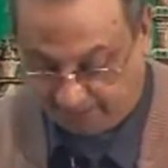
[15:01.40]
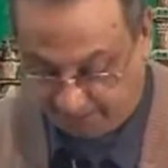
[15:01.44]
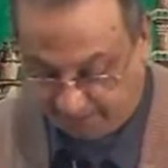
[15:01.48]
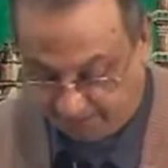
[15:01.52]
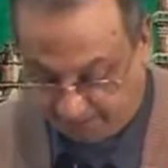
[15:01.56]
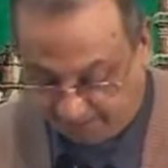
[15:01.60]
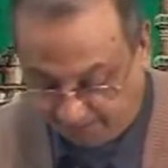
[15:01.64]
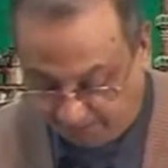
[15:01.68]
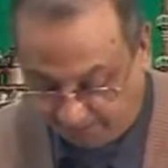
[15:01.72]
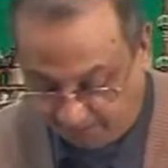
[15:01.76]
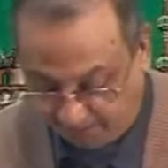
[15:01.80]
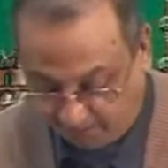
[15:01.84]

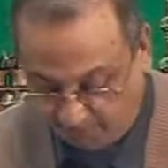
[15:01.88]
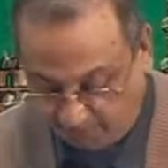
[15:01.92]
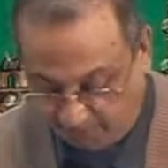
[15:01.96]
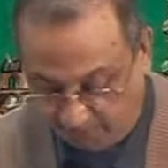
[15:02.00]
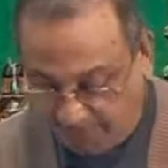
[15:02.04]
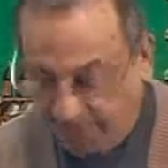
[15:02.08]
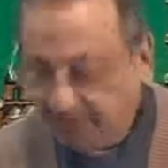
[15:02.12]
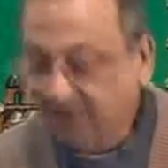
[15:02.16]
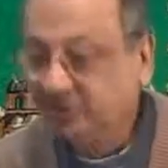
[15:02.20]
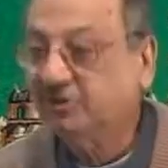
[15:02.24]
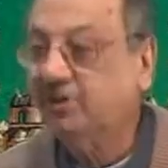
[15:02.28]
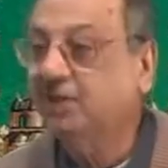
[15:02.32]
if you
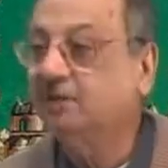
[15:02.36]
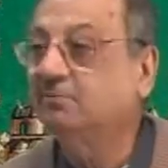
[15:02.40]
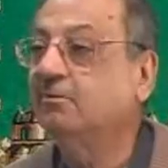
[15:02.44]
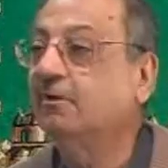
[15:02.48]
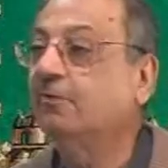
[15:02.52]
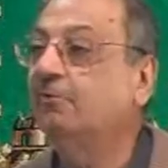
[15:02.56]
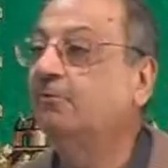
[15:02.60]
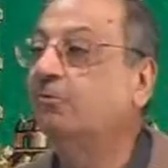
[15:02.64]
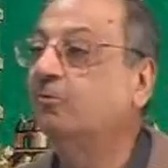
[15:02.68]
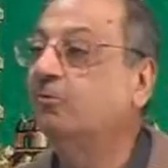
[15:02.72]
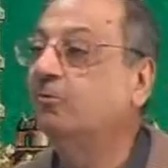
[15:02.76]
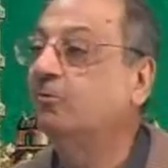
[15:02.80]
mention
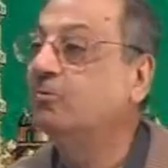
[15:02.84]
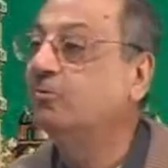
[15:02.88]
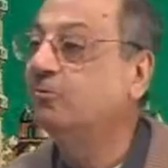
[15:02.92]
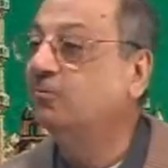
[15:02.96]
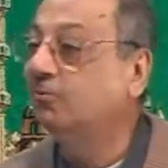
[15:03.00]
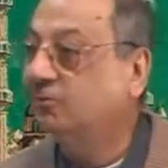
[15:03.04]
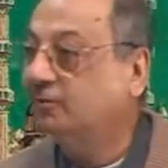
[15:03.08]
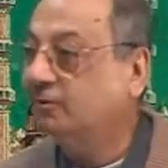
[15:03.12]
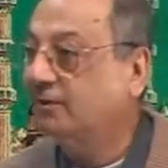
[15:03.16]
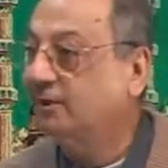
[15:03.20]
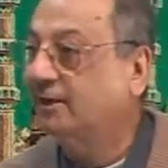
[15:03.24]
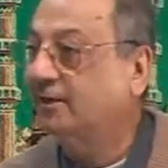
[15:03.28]
maf'ulun
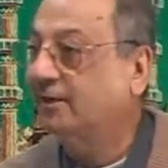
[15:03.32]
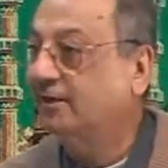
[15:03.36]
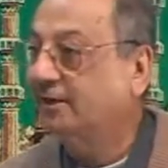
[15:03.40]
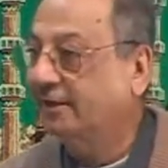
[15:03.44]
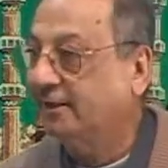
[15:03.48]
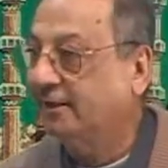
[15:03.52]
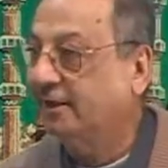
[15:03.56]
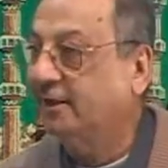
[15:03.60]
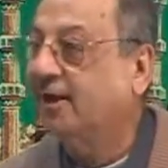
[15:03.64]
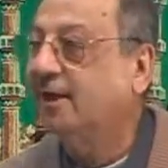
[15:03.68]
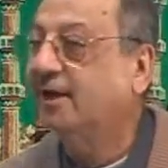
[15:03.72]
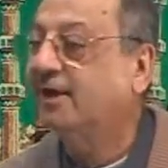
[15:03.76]
mutlaq
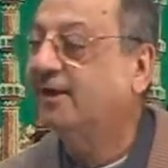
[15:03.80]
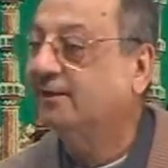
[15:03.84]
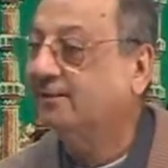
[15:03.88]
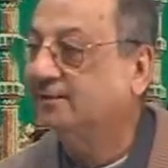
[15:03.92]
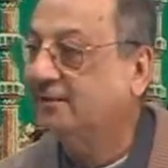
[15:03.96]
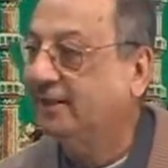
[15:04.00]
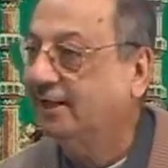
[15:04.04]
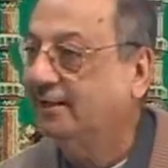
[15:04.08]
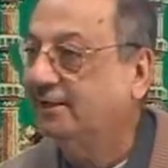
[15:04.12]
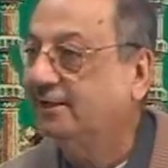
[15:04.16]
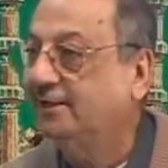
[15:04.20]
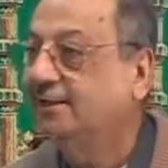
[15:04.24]

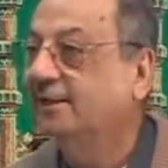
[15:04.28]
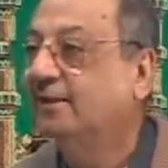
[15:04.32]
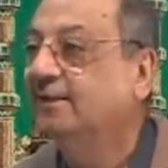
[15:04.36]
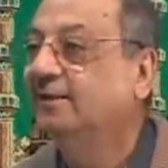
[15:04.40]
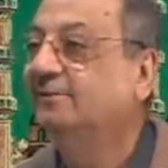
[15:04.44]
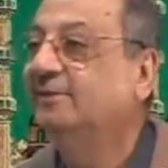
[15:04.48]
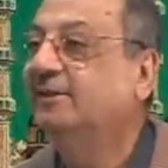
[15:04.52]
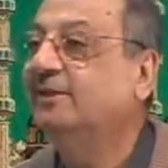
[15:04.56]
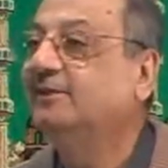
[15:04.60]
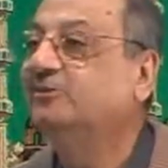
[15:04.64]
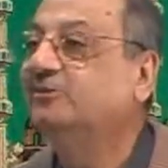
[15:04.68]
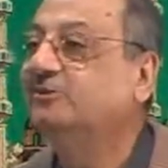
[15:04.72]
qira'atan,
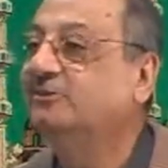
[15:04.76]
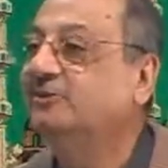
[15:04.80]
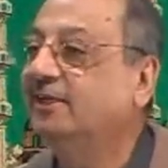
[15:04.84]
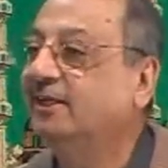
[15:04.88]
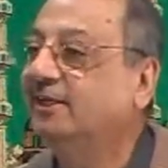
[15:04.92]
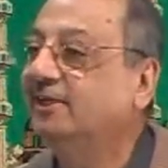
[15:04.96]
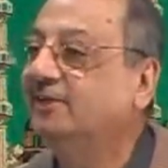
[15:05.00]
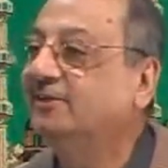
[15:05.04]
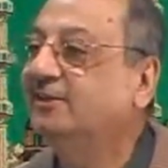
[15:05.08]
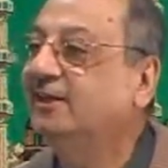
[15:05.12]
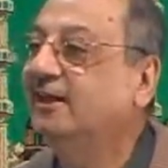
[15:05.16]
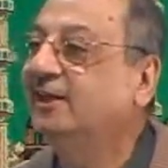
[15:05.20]
then
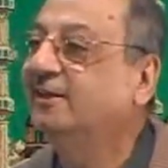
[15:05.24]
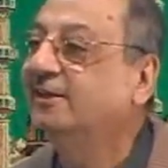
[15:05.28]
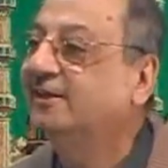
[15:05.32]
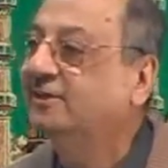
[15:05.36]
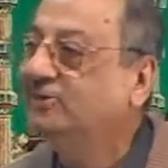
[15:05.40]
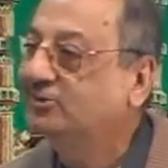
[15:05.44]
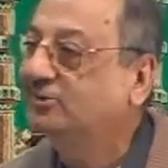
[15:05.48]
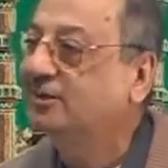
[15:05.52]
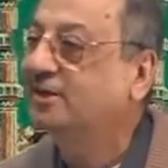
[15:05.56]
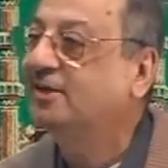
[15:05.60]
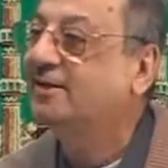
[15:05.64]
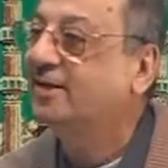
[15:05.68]
jaidan
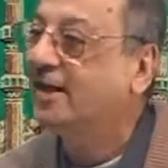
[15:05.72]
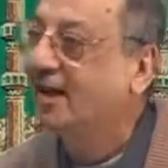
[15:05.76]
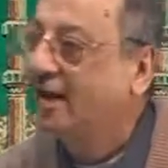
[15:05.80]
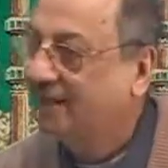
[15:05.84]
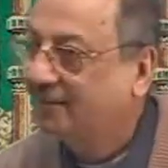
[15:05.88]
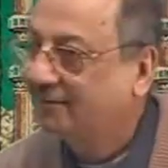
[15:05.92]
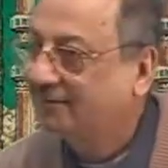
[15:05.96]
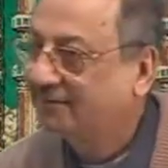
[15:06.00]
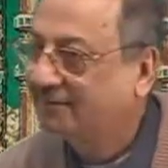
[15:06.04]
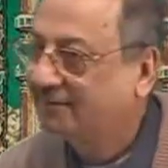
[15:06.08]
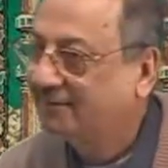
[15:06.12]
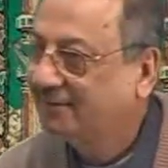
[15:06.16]
is the
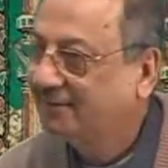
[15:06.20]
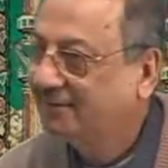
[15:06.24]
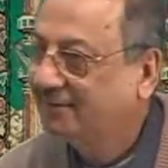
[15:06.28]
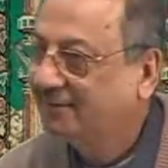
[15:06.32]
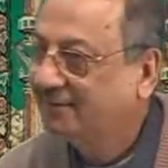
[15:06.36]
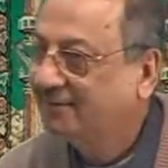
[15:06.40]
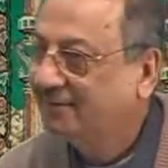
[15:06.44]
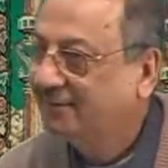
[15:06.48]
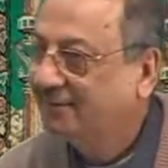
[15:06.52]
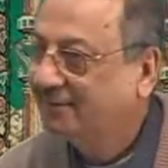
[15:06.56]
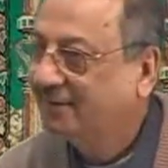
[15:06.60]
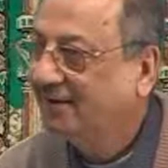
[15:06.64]
naat.
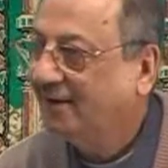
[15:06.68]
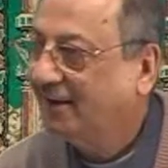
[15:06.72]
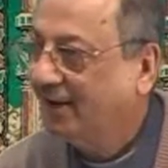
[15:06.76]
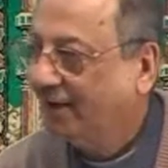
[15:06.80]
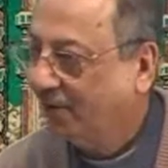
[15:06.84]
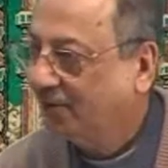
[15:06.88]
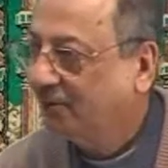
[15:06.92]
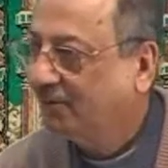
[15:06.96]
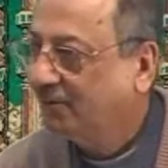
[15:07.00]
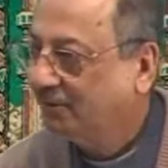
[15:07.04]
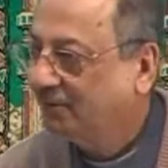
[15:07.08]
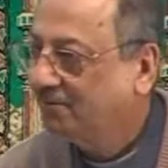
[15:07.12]
Are
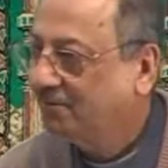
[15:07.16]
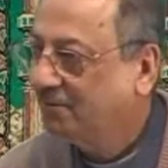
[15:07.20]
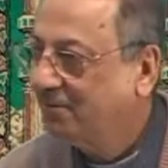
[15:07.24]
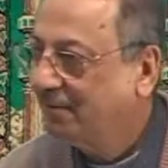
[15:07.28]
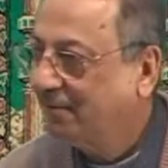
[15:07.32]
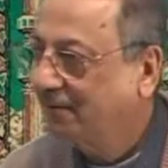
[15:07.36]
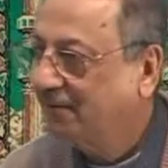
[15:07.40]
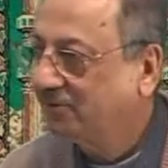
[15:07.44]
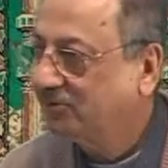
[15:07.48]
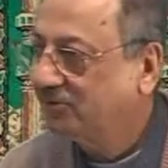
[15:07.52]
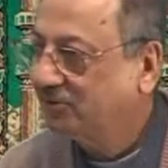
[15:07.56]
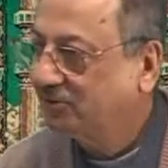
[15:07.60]
you with me,
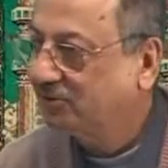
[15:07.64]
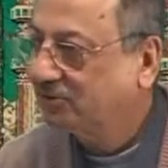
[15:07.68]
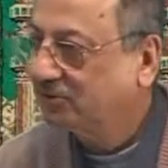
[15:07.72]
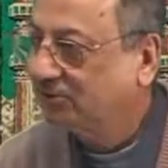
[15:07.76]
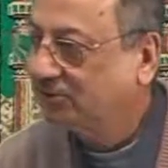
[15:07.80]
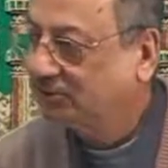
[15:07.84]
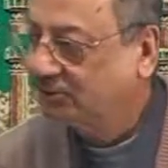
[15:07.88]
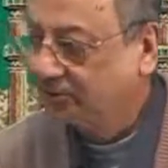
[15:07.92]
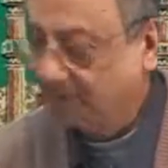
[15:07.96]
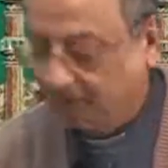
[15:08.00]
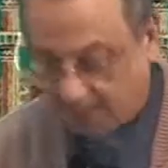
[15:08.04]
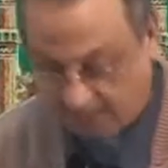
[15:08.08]
brothers and
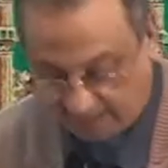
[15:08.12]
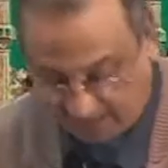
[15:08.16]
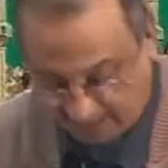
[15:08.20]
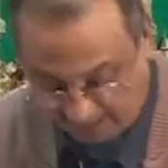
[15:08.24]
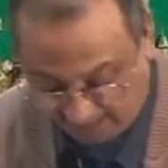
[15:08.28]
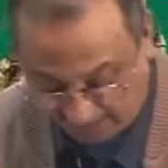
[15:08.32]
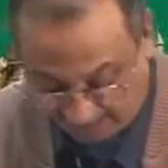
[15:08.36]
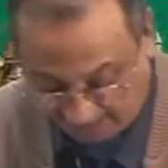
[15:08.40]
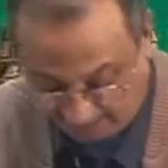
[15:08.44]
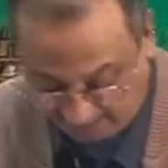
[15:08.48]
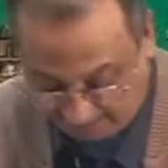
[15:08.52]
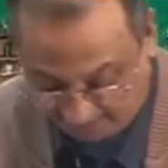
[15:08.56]
sisters?
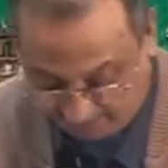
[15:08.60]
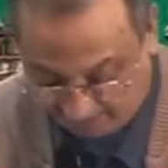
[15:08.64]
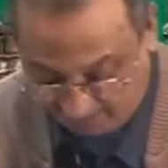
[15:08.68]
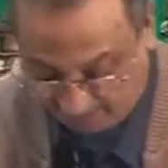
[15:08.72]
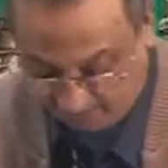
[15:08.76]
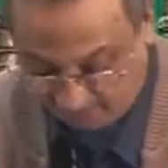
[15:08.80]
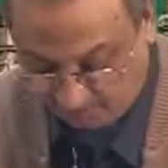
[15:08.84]
I have one